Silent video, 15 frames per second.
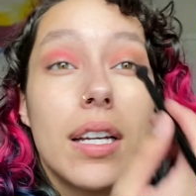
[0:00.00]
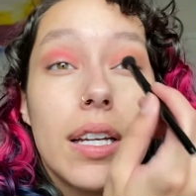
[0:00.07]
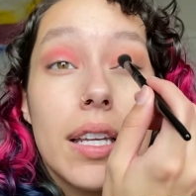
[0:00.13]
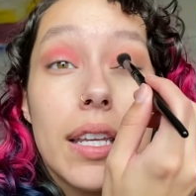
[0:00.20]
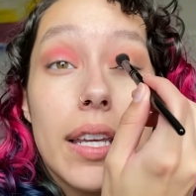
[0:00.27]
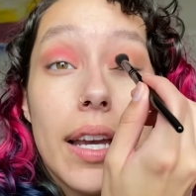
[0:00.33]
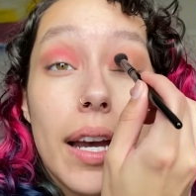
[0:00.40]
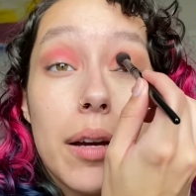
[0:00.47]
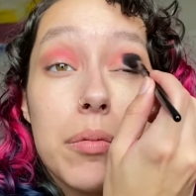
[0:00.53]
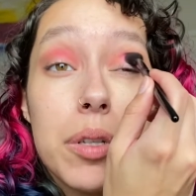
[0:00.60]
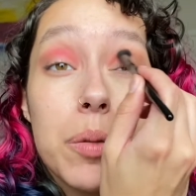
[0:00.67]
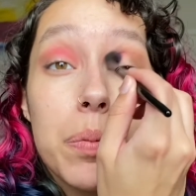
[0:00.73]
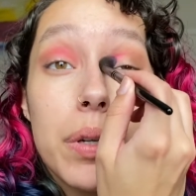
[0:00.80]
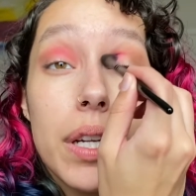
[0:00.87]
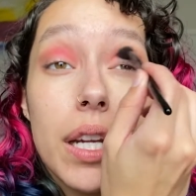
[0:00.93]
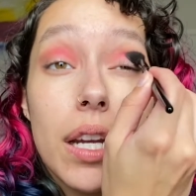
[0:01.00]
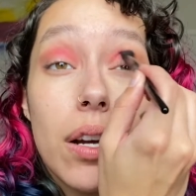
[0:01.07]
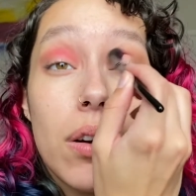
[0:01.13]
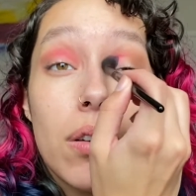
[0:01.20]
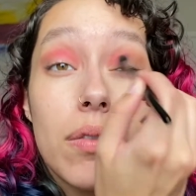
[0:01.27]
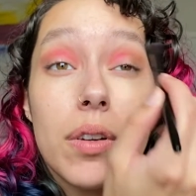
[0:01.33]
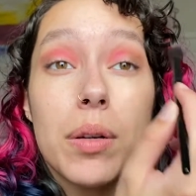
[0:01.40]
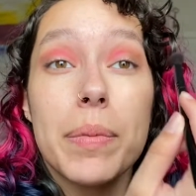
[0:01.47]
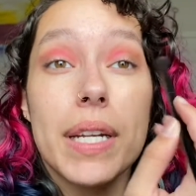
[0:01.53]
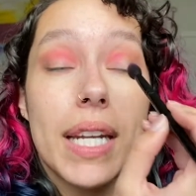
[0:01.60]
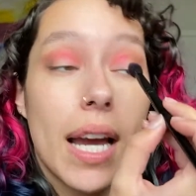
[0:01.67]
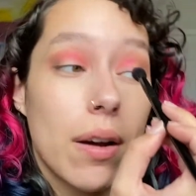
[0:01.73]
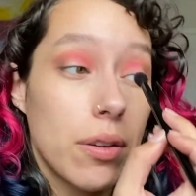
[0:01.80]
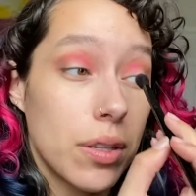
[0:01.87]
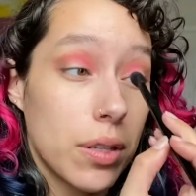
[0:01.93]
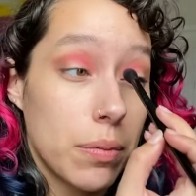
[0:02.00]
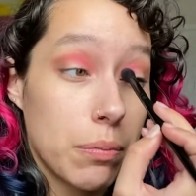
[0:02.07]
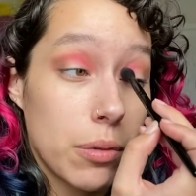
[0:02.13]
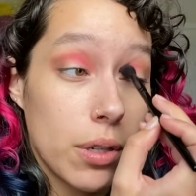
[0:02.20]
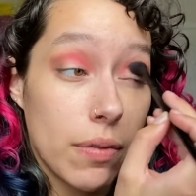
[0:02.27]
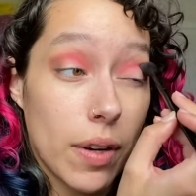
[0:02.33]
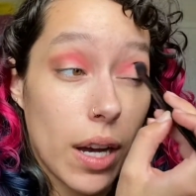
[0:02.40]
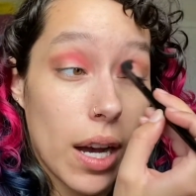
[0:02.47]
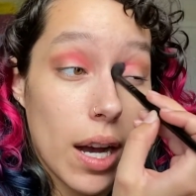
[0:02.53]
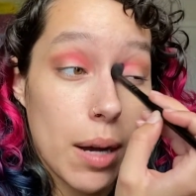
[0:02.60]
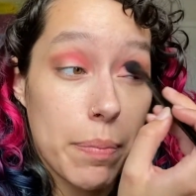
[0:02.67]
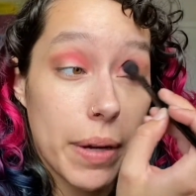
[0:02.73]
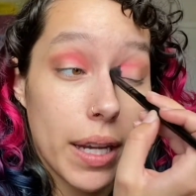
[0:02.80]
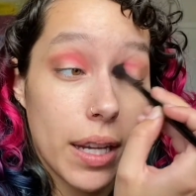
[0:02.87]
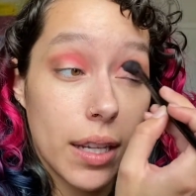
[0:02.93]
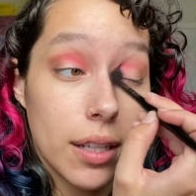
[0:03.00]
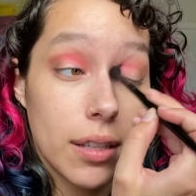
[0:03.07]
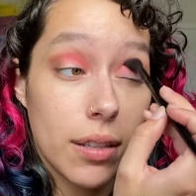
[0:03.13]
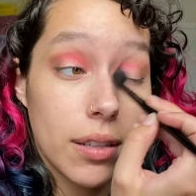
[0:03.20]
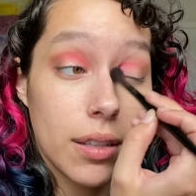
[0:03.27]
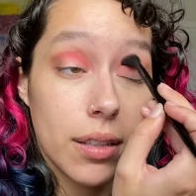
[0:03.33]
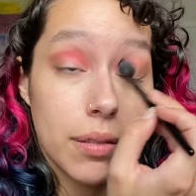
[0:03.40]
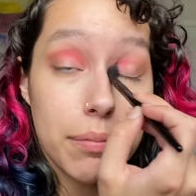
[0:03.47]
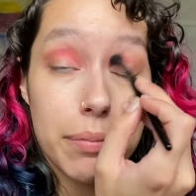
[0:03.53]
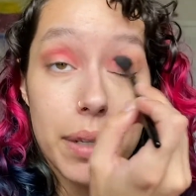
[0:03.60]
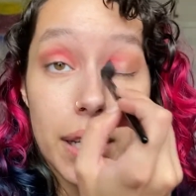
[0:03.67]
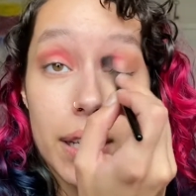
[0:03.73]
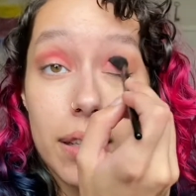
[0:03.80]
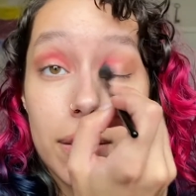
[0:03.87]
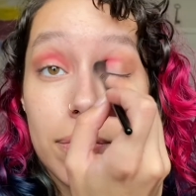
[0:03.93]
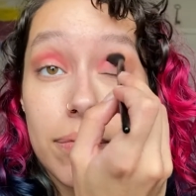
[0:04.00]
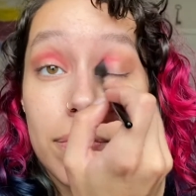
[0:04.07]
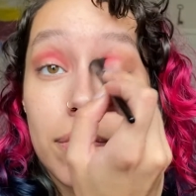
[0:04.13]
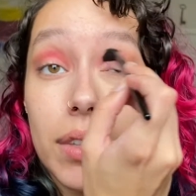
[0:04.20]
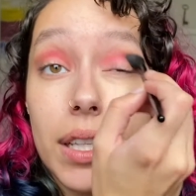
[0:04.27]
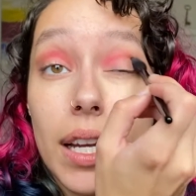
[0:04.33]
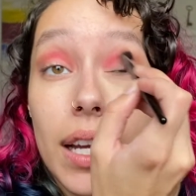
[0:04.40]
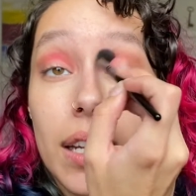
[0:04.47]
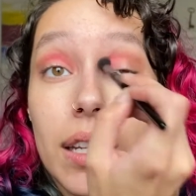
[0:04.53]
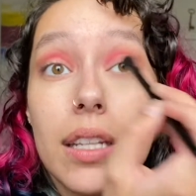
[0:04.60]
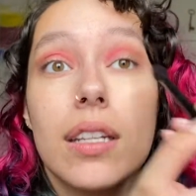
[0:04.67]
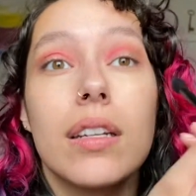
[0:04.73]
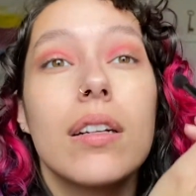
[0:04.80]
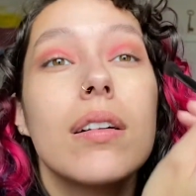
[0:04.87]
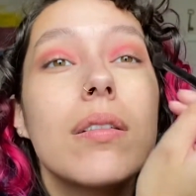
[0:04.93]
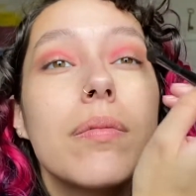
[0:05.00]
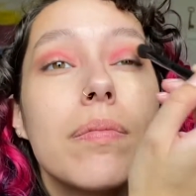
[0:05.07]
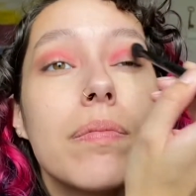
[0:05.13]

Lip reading: yeah, I'm just putting it over, but now it's more of a hot pink, but what can you do?